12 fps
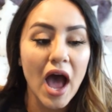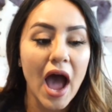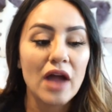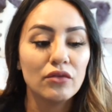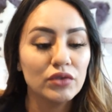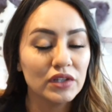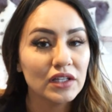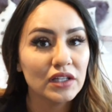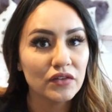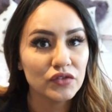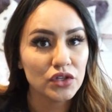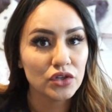I really
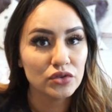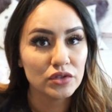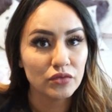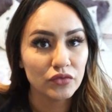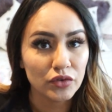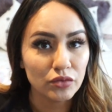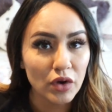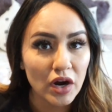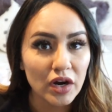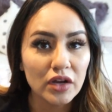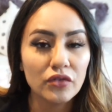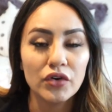love to use them for
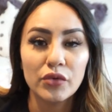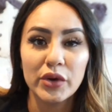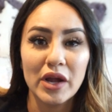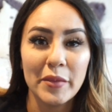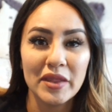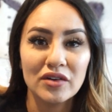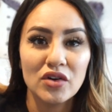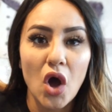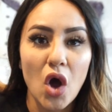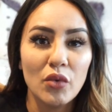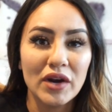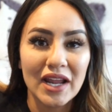work, for when I'm on the
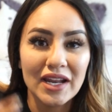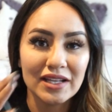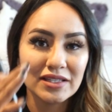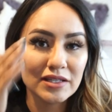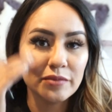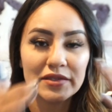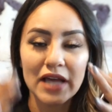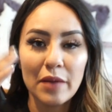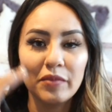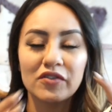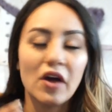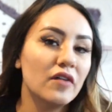go, when I need some type
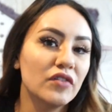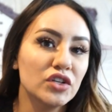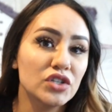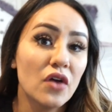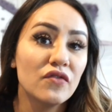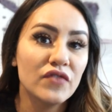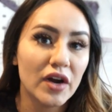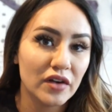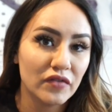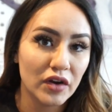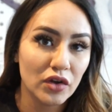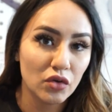of coverage very,
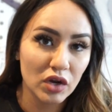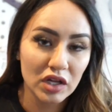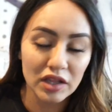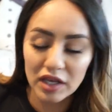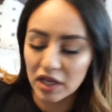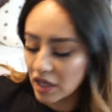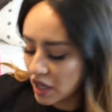very quickly.